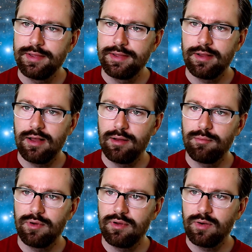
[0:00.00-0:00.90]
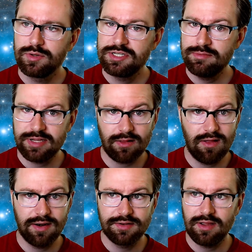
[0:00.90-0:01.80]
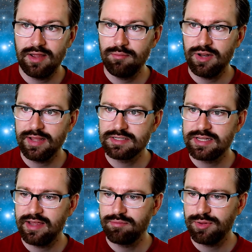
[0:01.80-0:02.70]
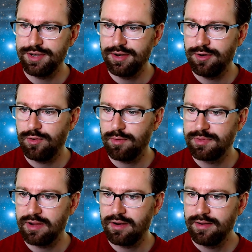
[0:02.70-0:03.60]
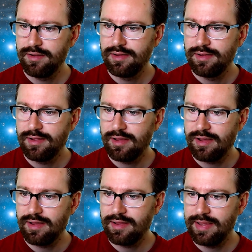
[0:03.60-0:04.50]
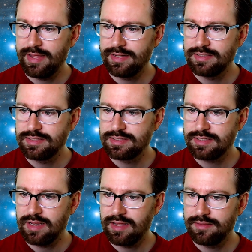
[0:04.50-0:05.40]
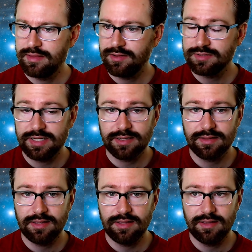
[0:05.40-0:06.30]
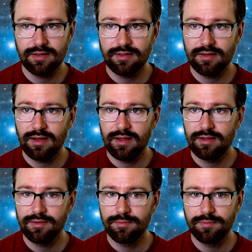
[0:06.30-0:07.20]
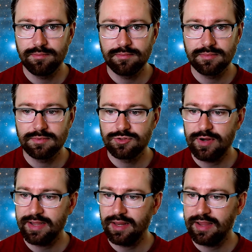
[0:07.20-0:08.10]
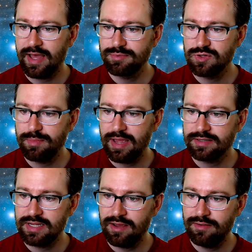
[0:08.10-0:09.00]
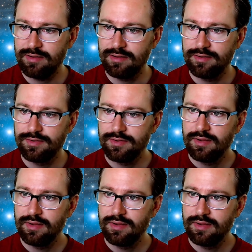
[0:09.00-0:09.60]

um, uh, which seems like a lot of time, but I guess they have plenty to do up there. Uh, and uh, then they'll take the uh, Dragon capsule back down, and